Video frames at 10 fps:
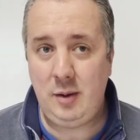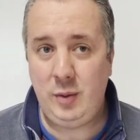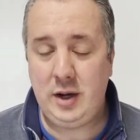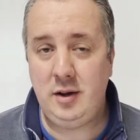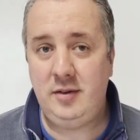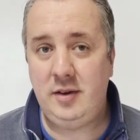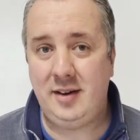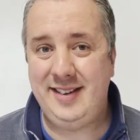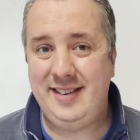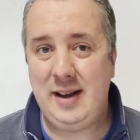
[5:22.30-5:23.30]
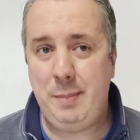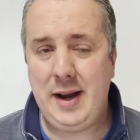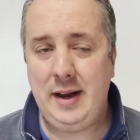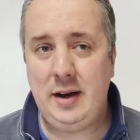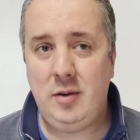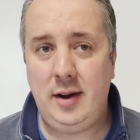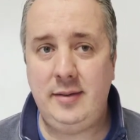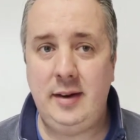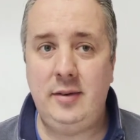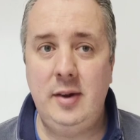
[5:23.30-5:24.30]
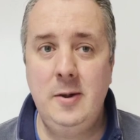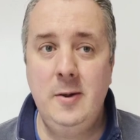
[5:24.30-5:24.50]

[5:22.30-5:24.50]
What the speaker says: we could start to see a banking crisis.